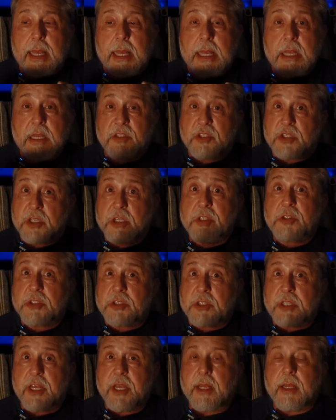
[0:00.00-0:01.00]
It's
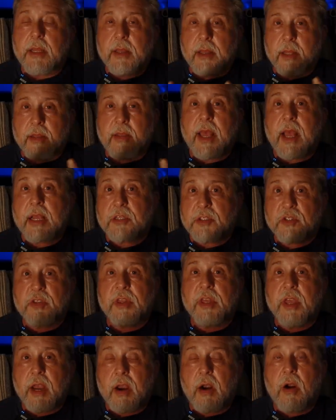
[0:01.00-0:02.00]
interesting that that's
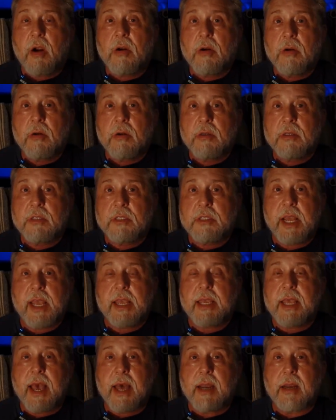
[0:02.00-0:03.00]
their
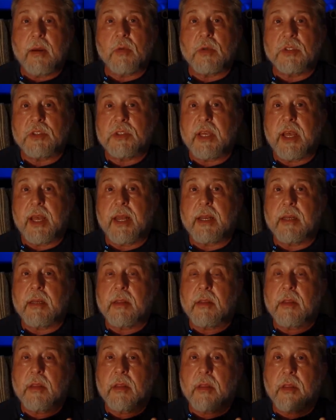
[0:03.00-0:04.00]
take on it was that
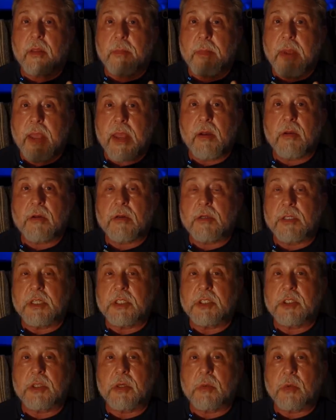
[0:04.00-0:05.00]
the male
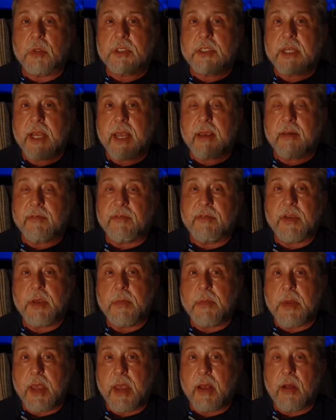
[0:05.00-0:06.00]
creature would take a
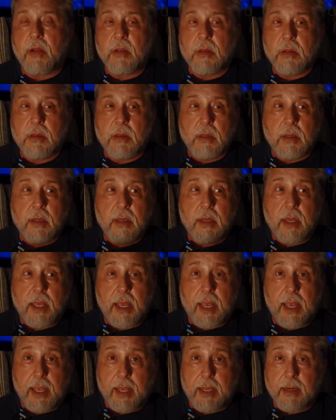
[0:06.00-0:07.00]
female
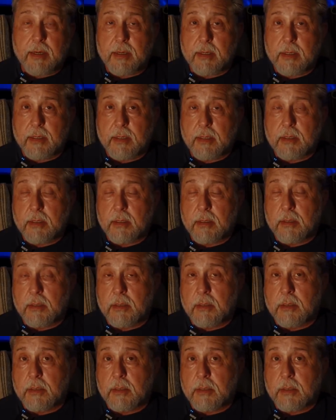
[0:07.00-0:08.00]
and
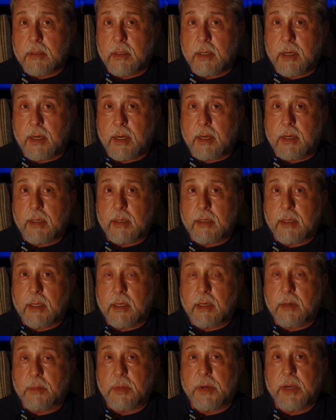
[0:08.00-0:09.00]
uh,
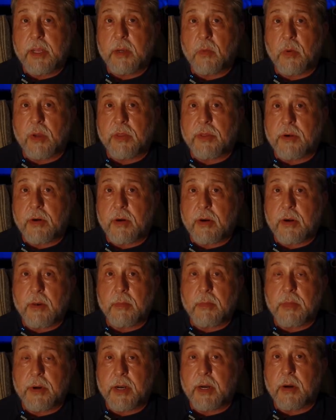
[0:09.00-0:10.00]
interbreed with her
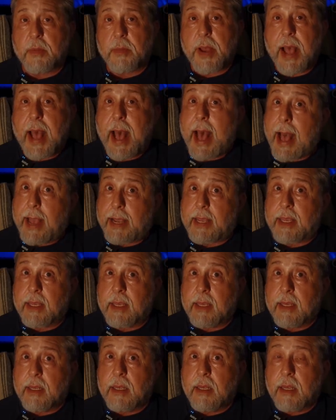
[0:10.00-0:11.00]
and bring her back,
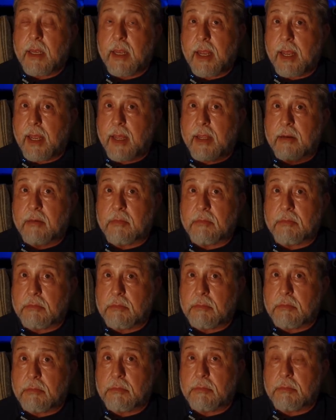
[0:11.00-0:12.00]
and
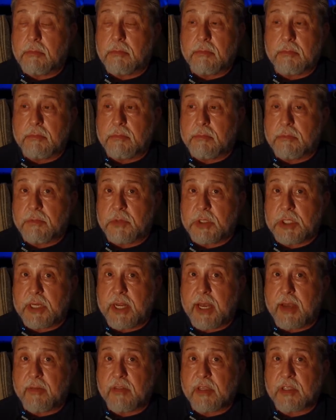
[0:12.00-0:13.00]
she'd
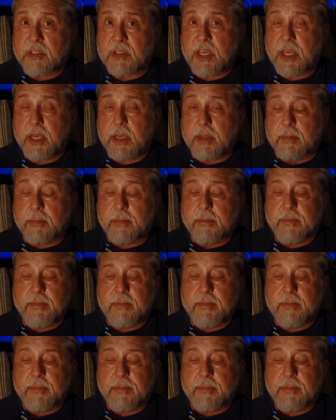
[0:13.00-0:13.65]
have this kid.